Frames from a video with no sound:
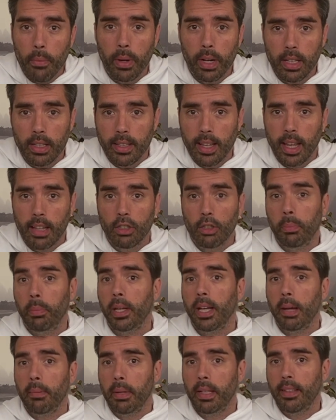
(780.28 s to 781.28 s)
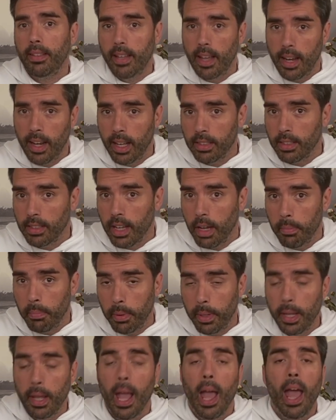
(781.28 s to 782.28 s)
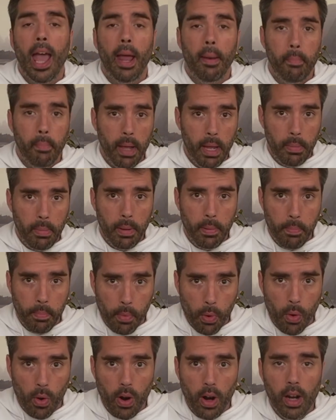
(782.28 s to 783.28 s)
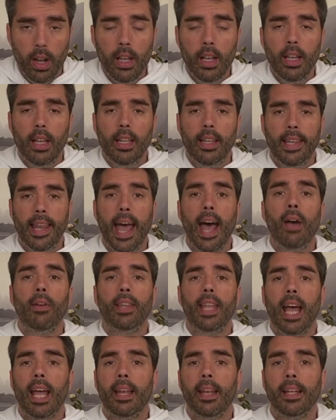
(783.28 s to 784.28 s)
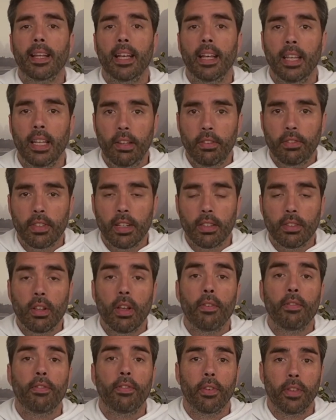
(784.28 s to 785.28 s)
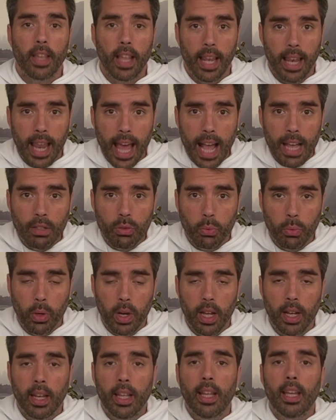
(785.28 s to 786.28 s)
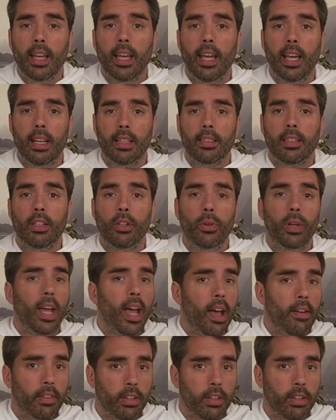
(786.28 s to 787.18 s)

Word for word: what it takes to become a 10x company and maybe more. Now that leaves us for the last one is, do they have